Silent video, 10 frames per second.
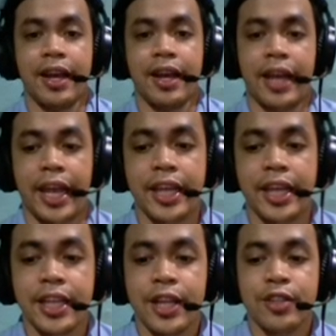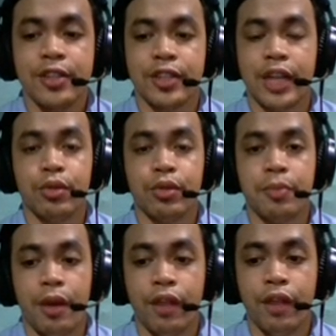Okay? So, that would
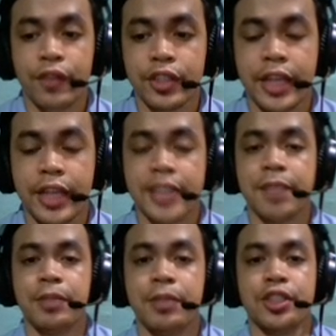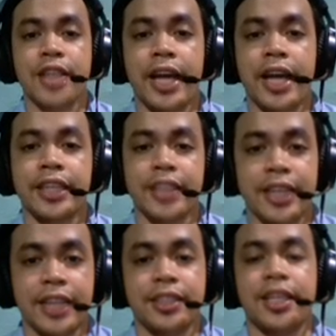be all for today. Sabi nyo sa akin
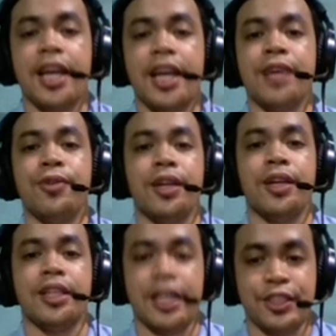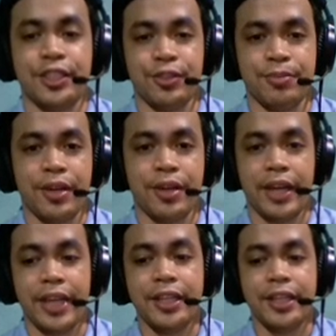yan sa Google Classroom.
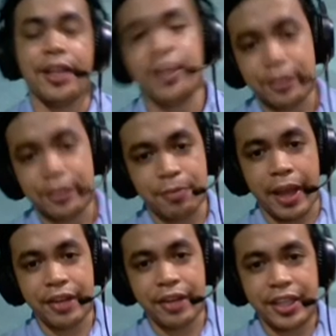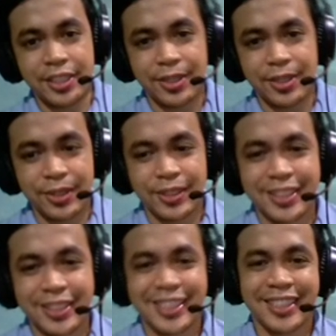Okay? Goodbye, grade 2.